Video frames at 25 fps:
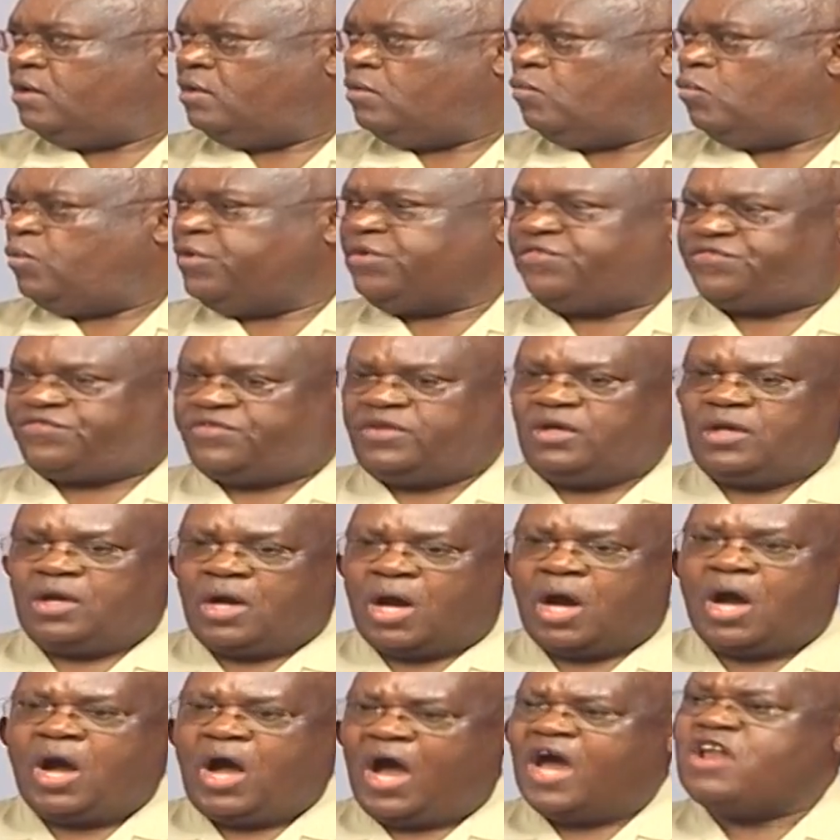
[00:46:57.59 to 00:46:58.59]
we see
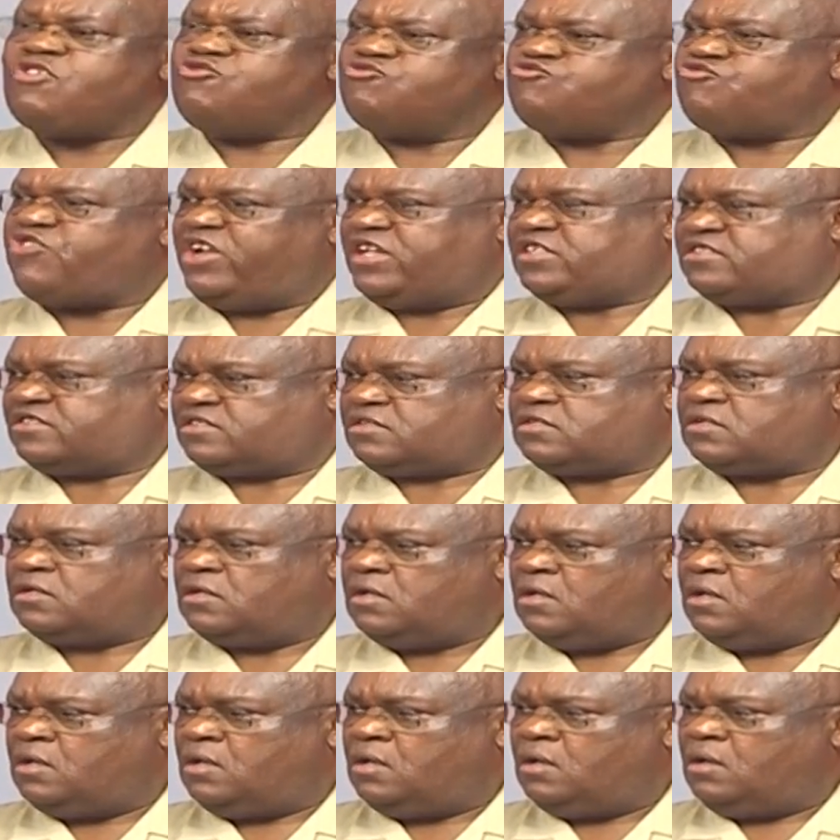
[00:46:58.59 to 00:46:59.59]
her undressed.
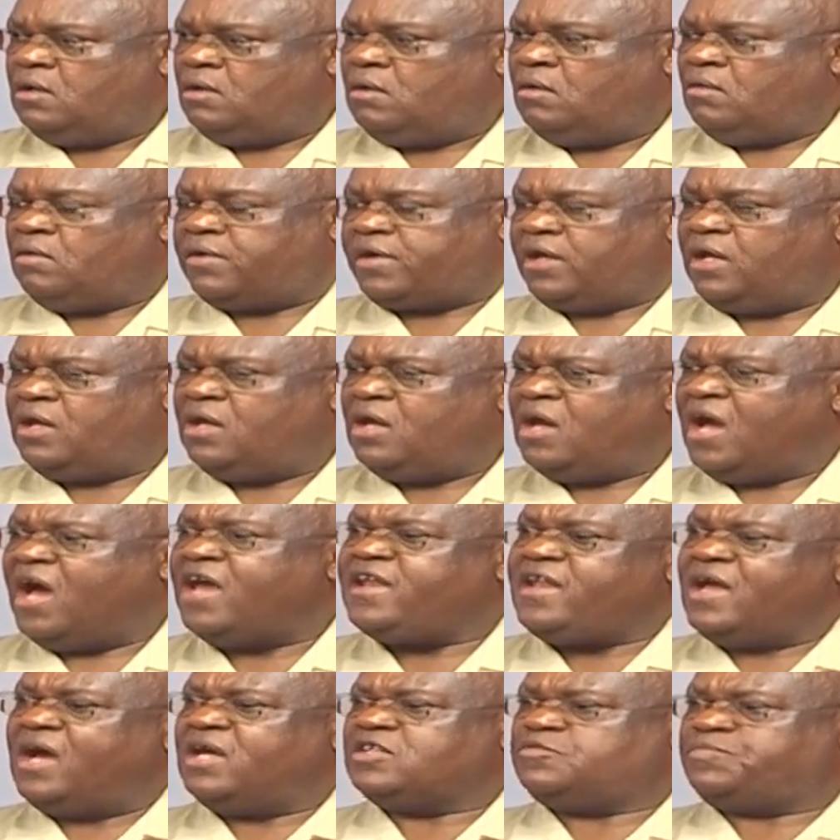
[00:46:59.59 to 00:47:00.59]
Okay,
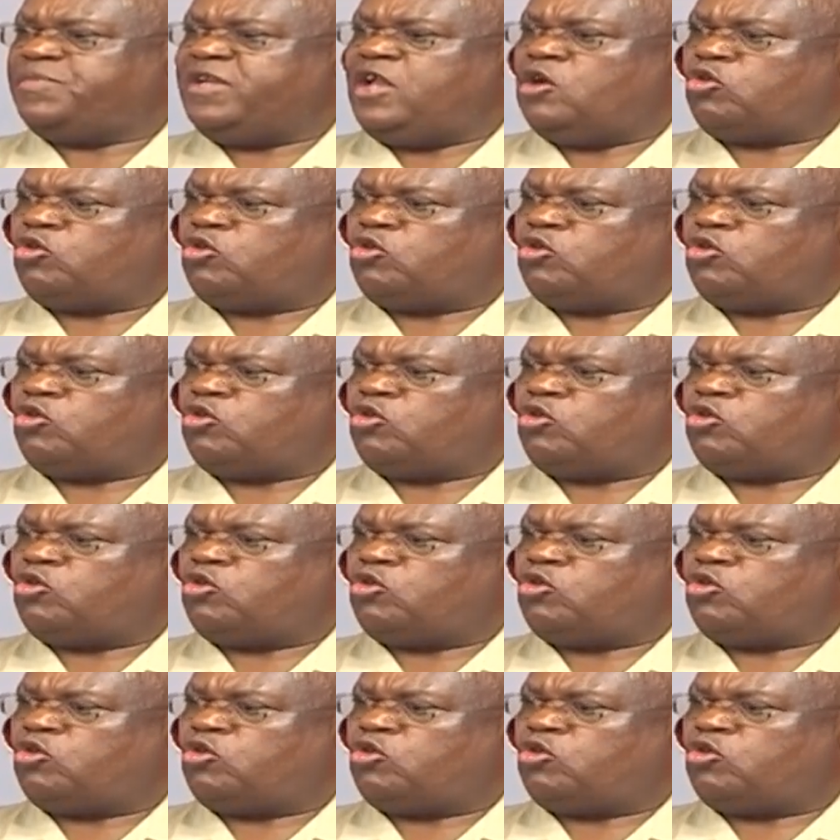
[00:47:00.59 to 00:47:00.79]
and there has been a